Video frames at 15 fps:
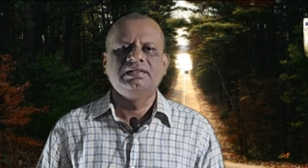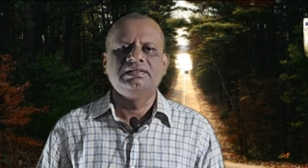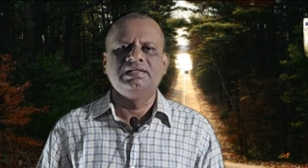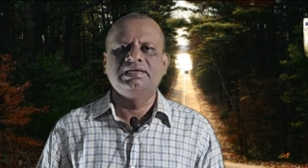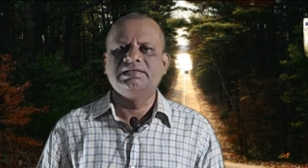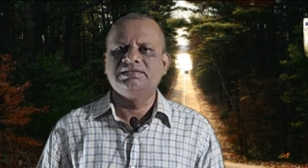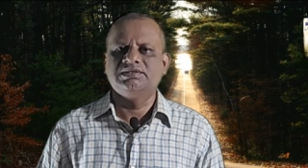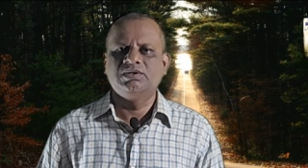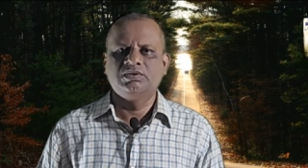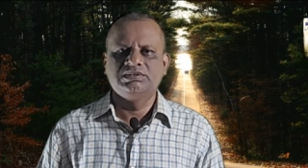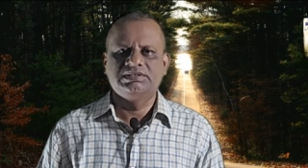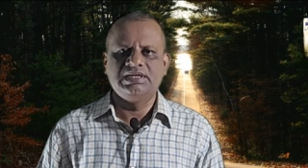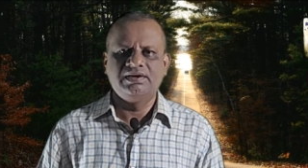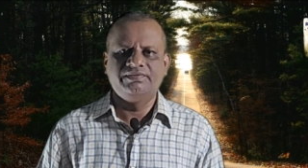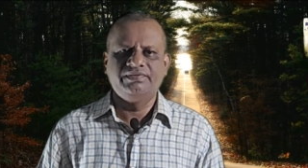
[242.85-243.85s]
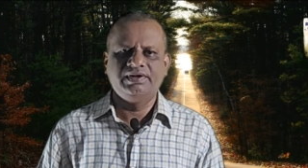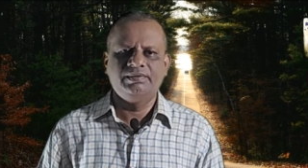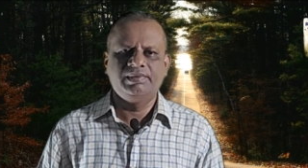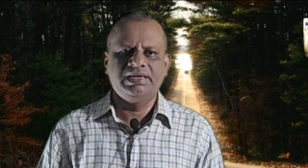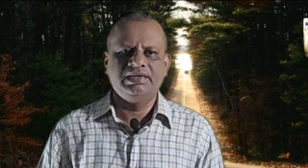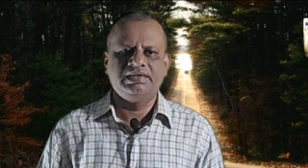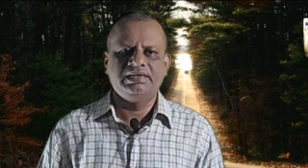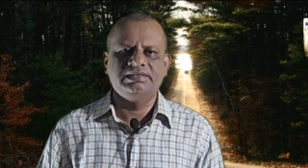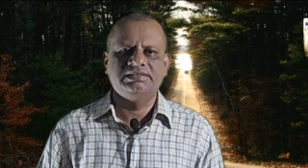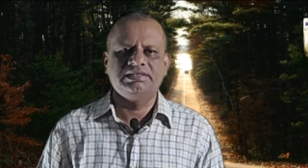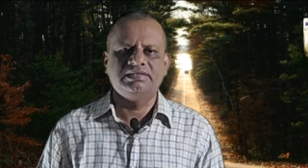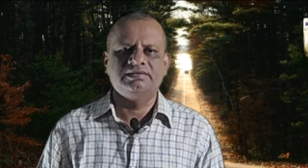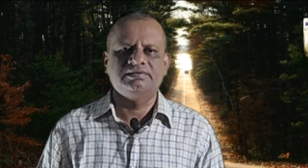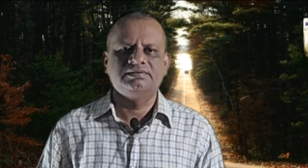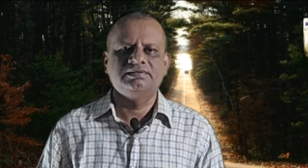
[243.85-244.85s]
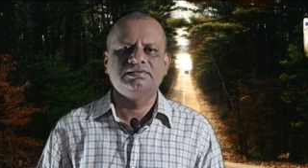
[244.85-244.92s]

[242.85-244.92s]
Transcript: There is no self in meditation.